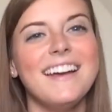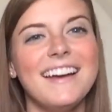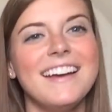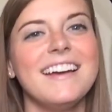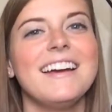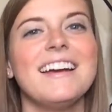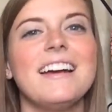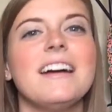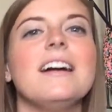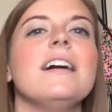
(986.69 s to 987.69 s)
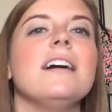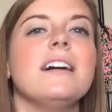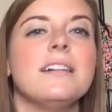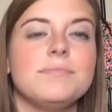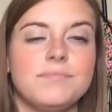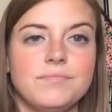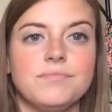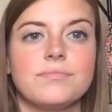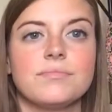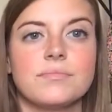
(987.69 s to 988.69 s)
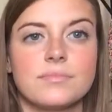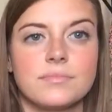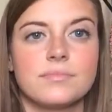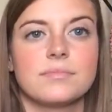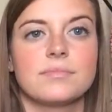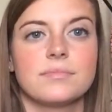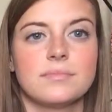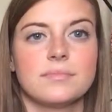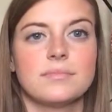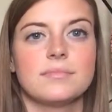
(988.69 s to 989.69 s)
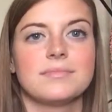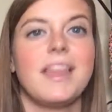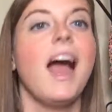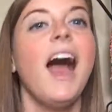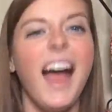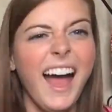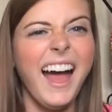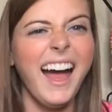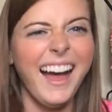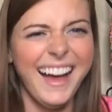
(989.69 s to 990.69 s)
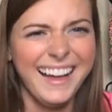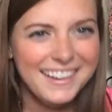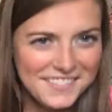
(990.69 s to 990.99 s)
The person shown says nothing.